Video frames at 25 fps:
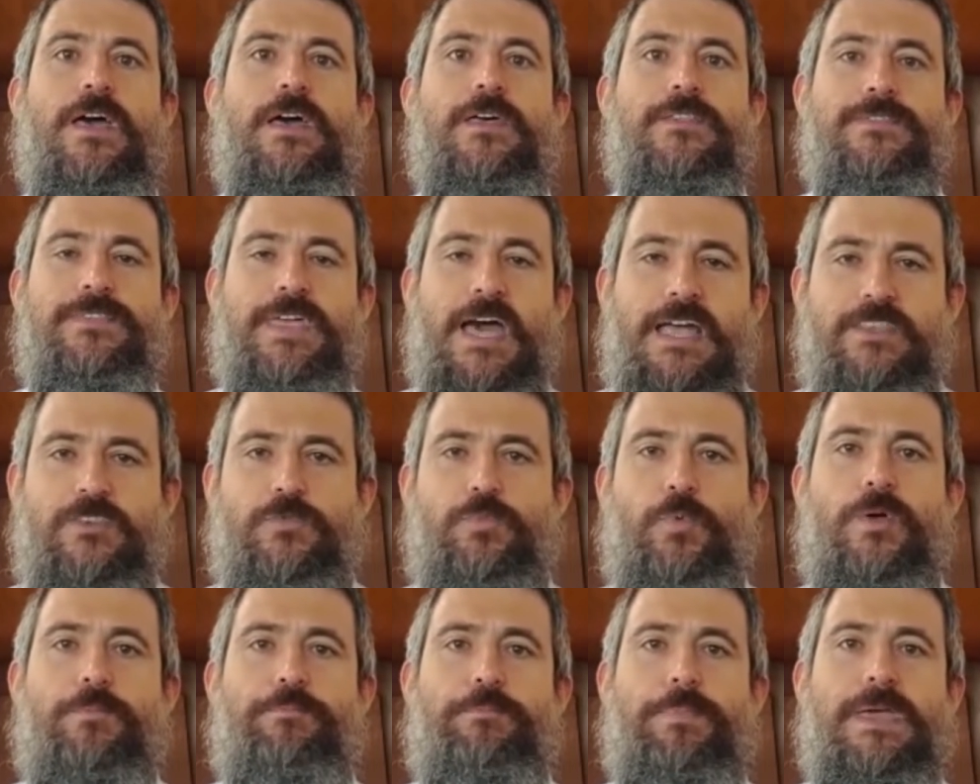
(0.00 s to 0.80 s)
That's
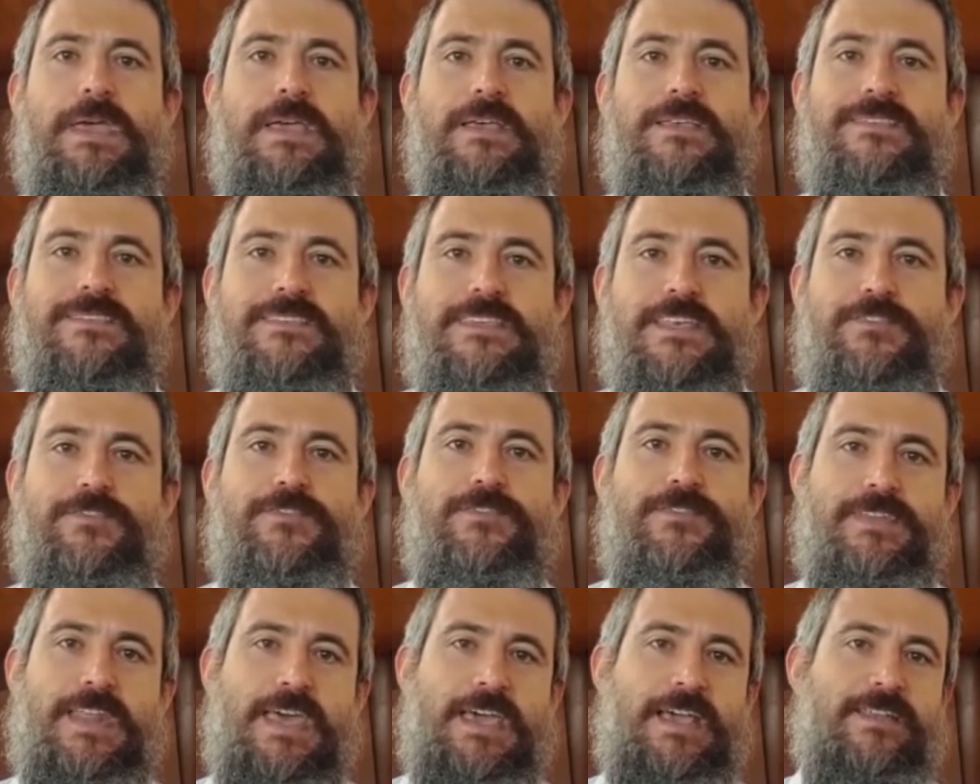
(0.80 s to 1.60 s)
what being
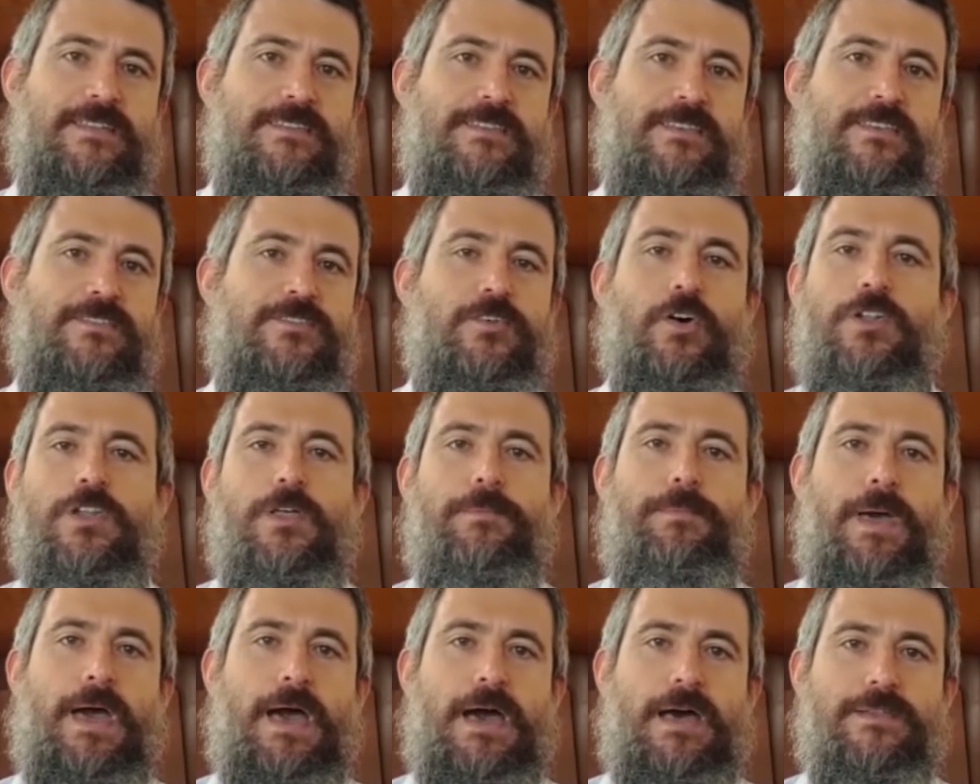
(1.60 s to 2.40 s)
stiff-necked is all
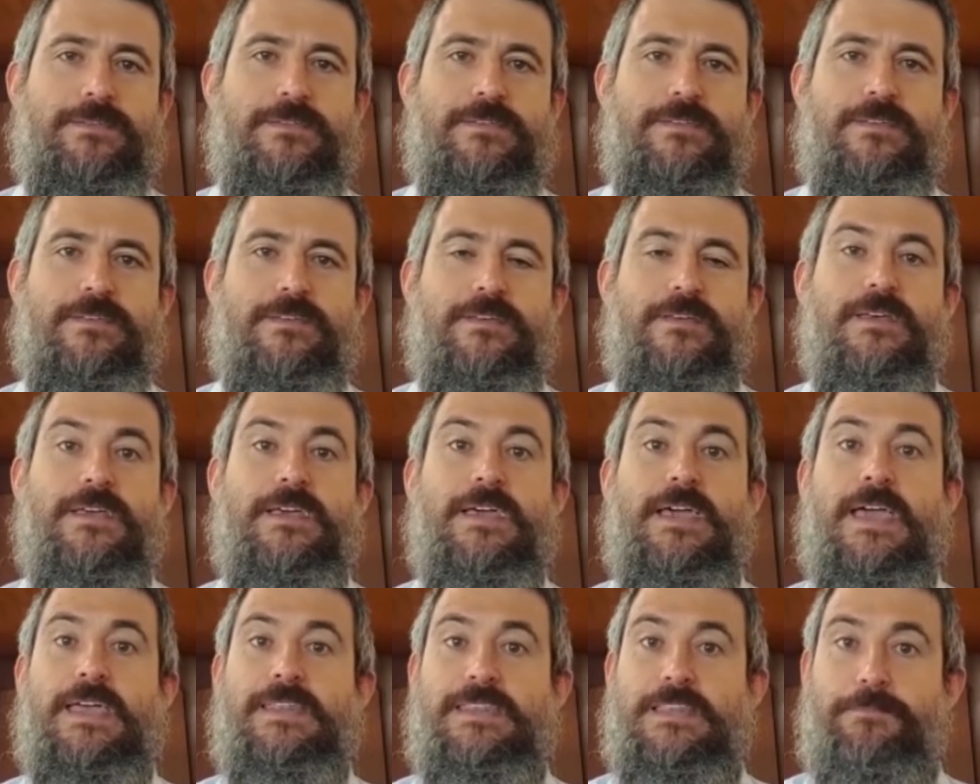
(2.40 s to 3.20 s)
about
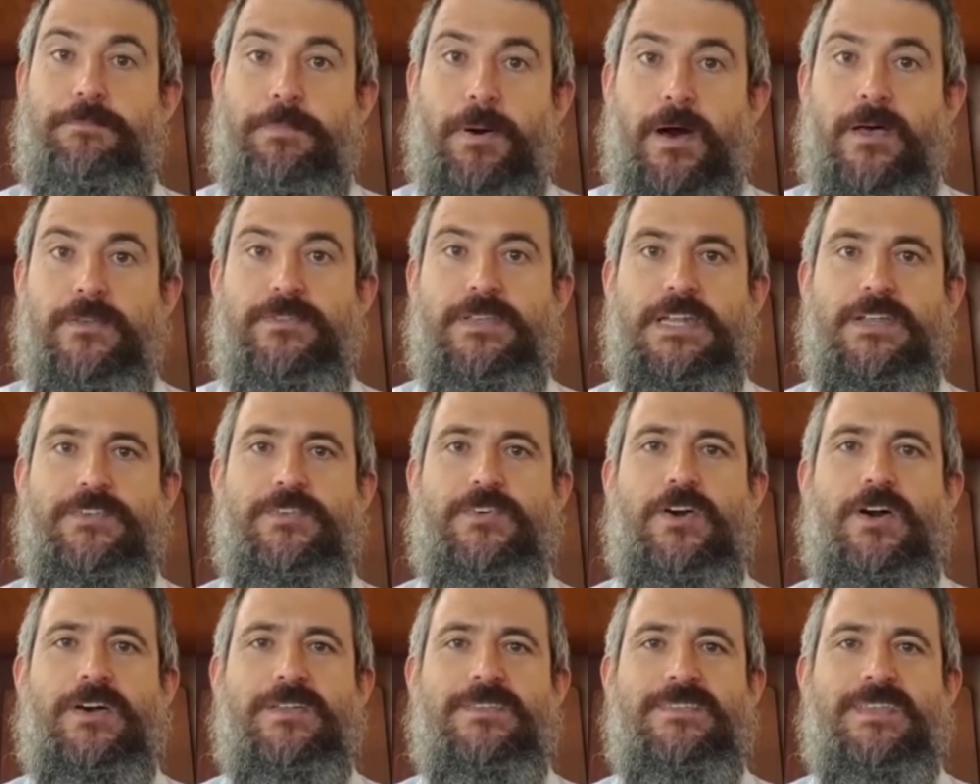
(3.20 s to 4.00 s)
in the positive
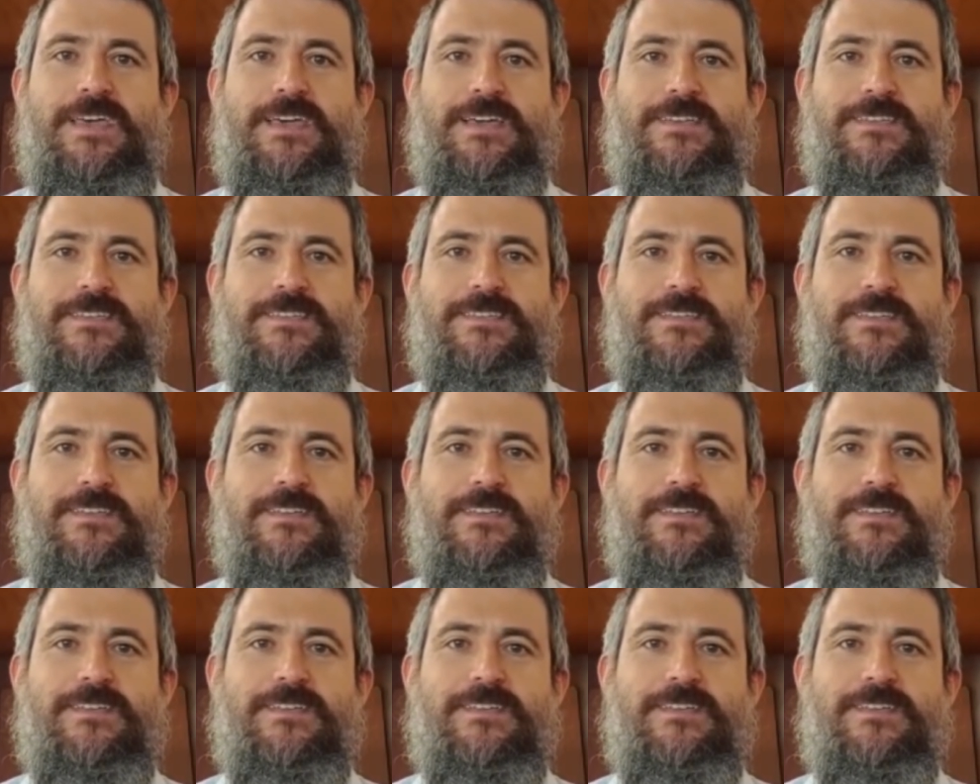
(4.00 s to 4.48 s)
context.